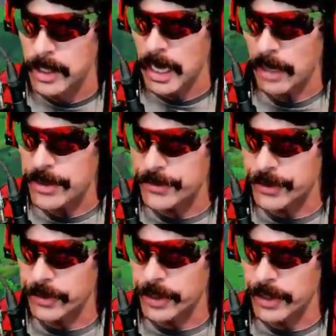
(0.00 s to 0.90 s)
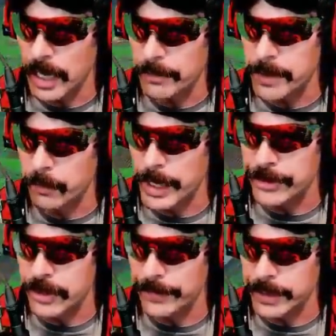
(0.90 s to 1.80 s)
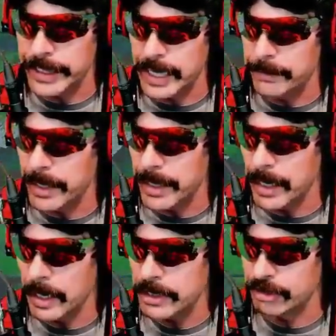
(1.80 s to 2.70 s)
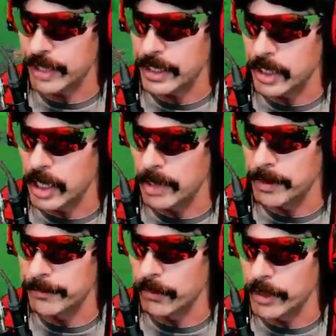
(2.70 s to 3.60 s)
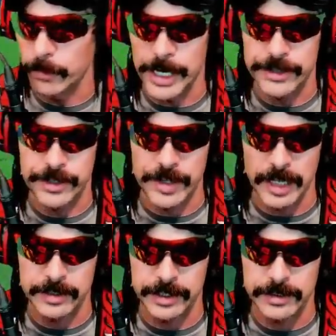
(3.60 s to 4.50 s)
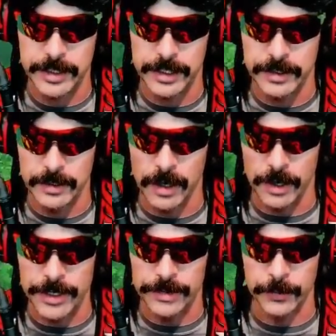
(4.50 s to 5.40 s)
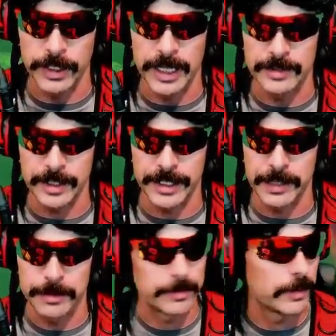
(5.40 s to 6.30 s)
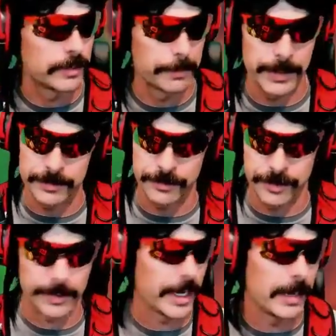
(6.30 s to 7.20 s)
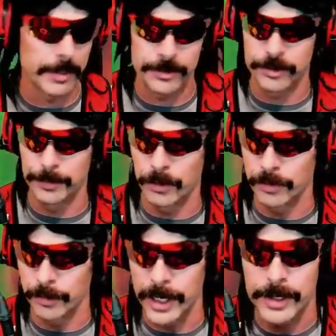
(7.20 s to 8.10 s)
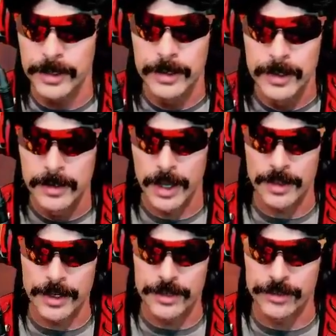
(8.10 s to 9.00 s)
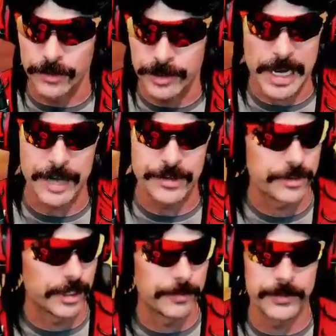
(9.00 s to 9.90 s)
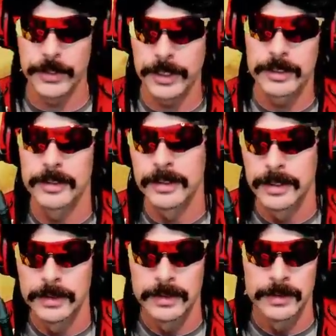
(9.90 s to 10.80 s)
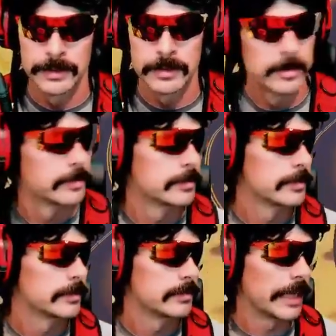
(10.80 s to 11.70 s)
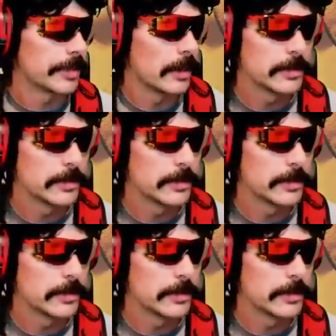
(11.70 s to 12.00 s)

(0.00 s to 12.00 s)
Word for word: How do you do it? I would be raging off the game by now. How do you stay calm and avoid raging toxicity? Oh, you just realize that the game is, is a piece of shit game and it's super overrated, and then you just don't attach yourself to it. That's all.